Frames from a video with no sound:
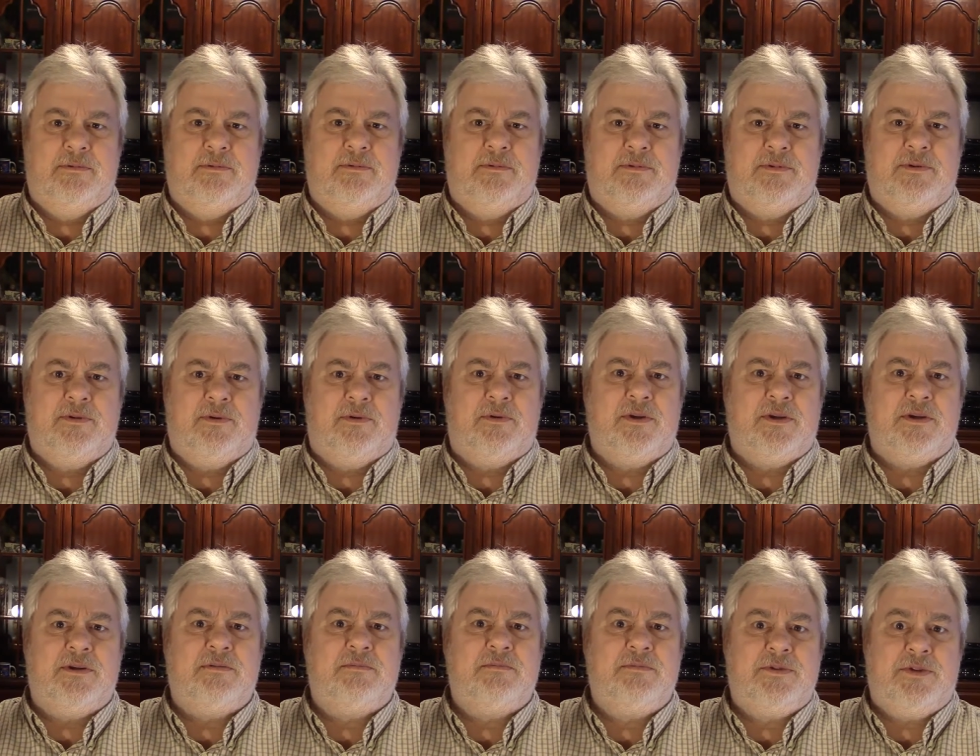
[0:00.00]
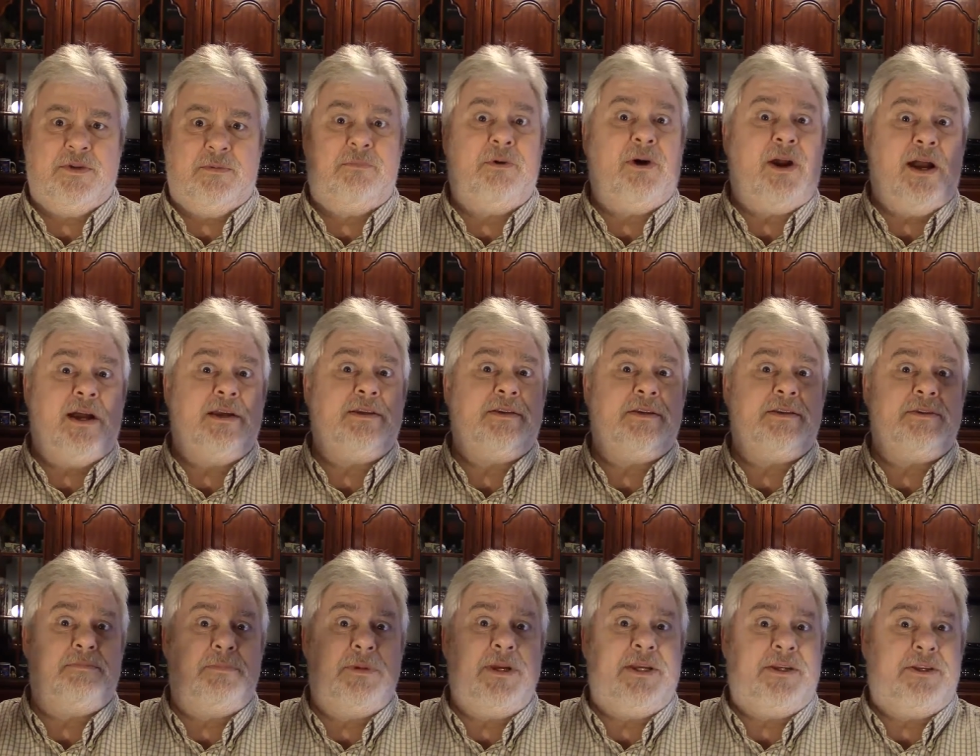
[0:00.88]
Sort of
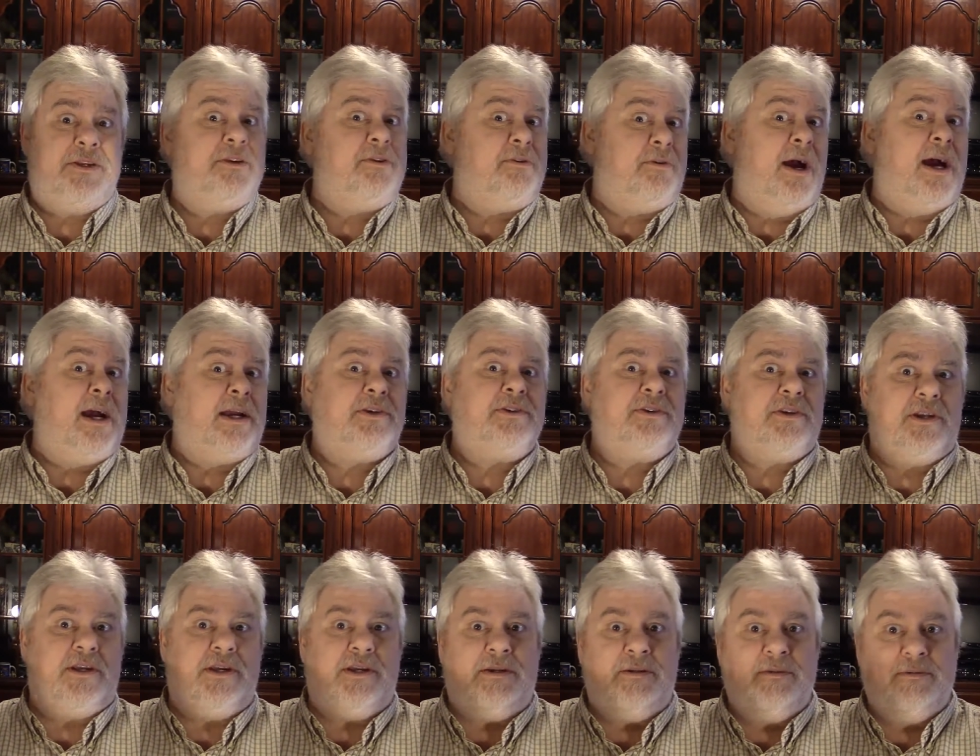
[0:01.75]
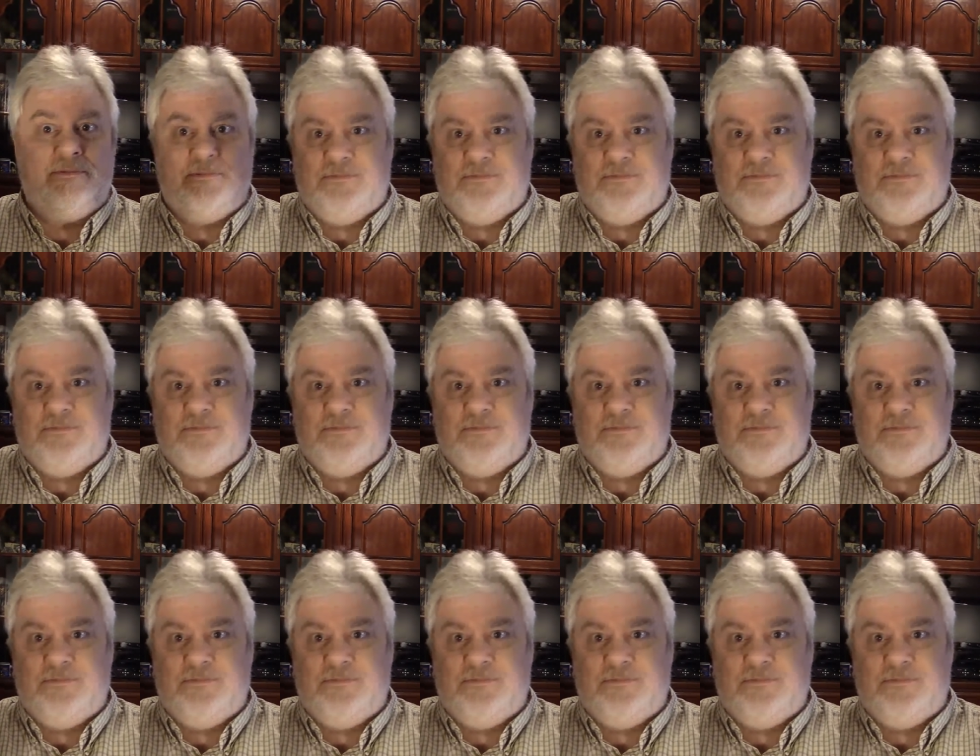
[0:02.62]
surprises me too, actually.